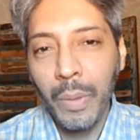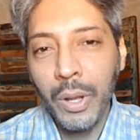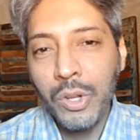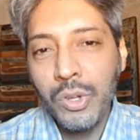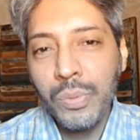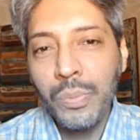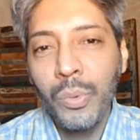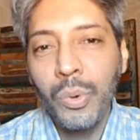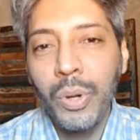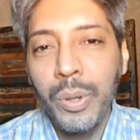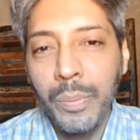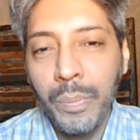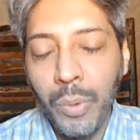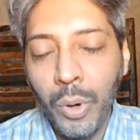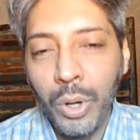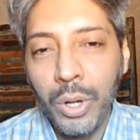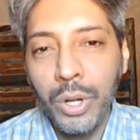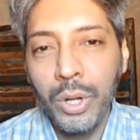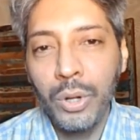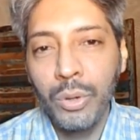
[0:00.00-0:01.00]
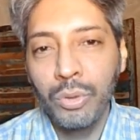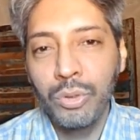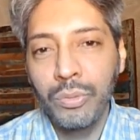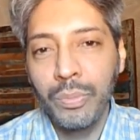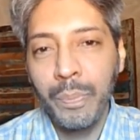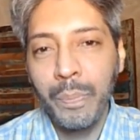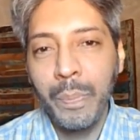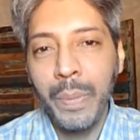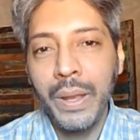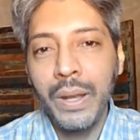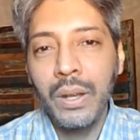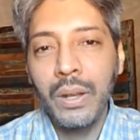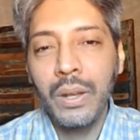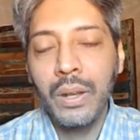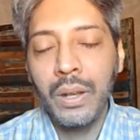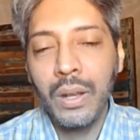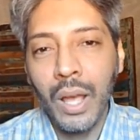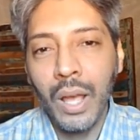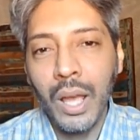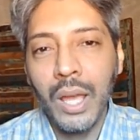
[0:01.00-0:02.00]
much more important to spend
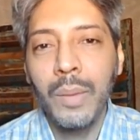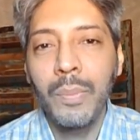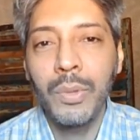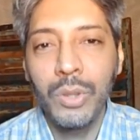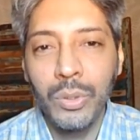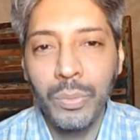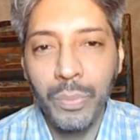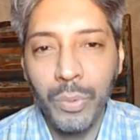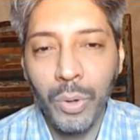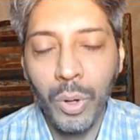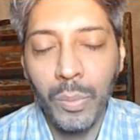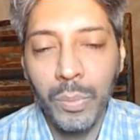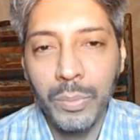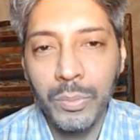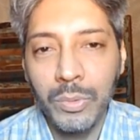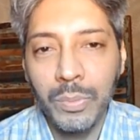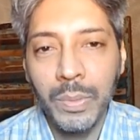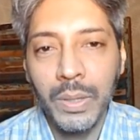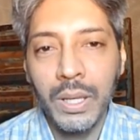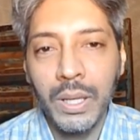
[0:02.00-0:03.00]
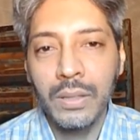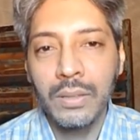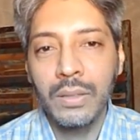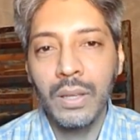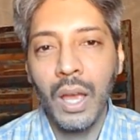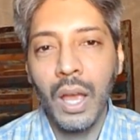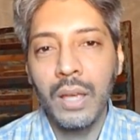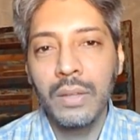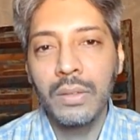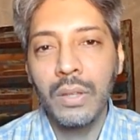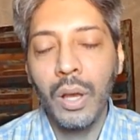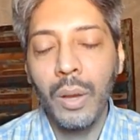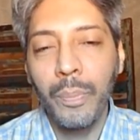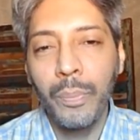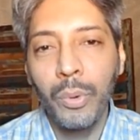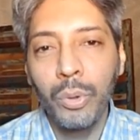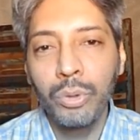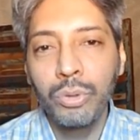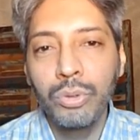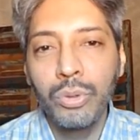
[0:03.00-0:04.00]
time in the problem space as
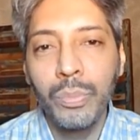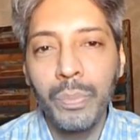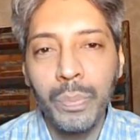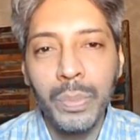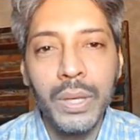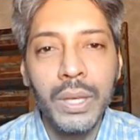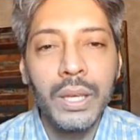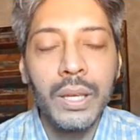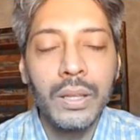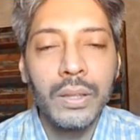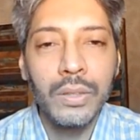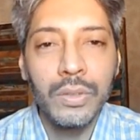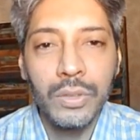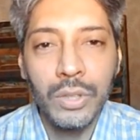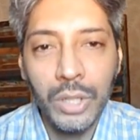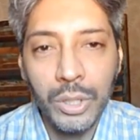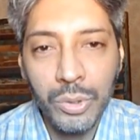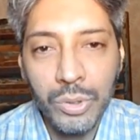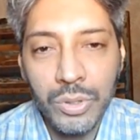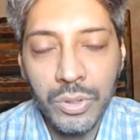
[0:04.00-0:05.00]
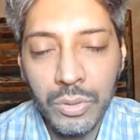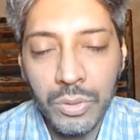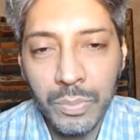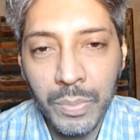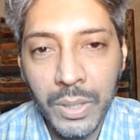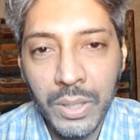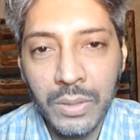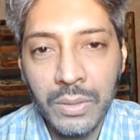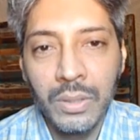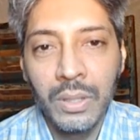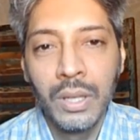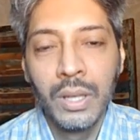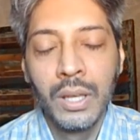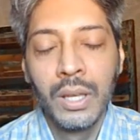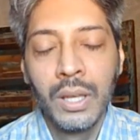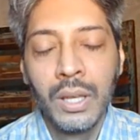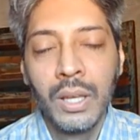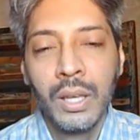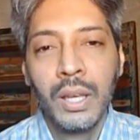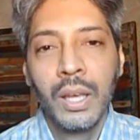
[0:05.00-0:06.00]
opposed to being in the solution space.
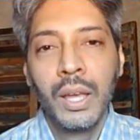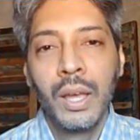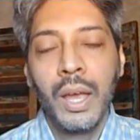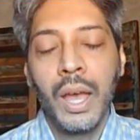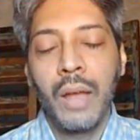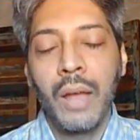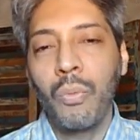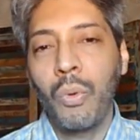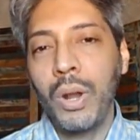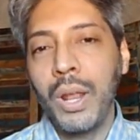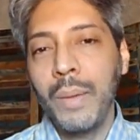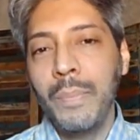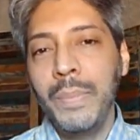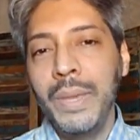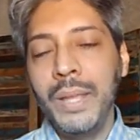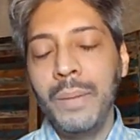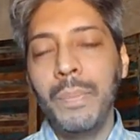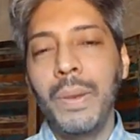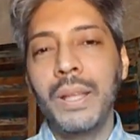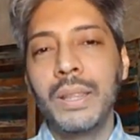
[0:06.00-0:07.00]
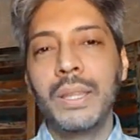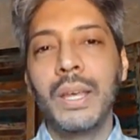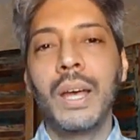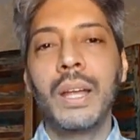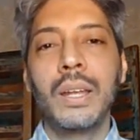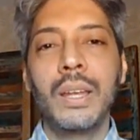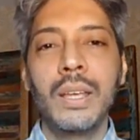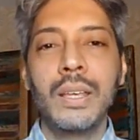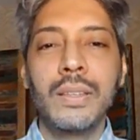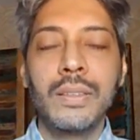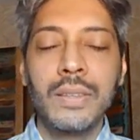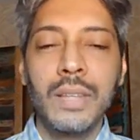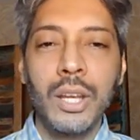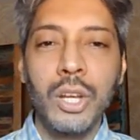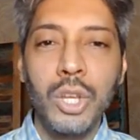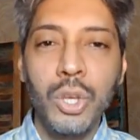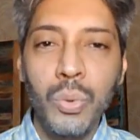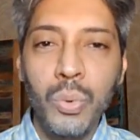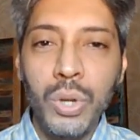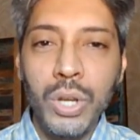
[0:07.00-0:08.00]
And what I mean by that is
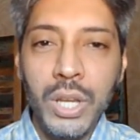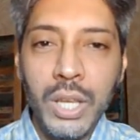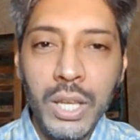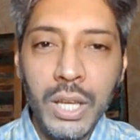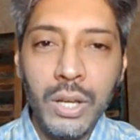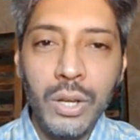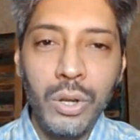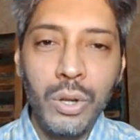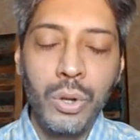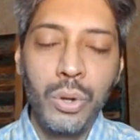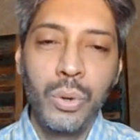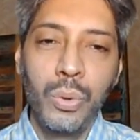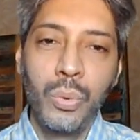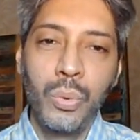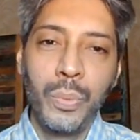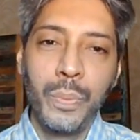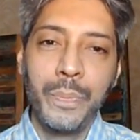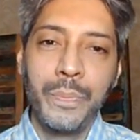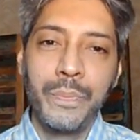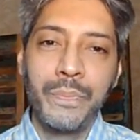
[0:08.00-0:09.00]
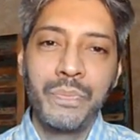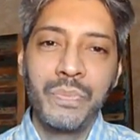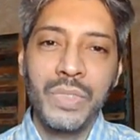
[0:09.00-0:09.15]
that you need to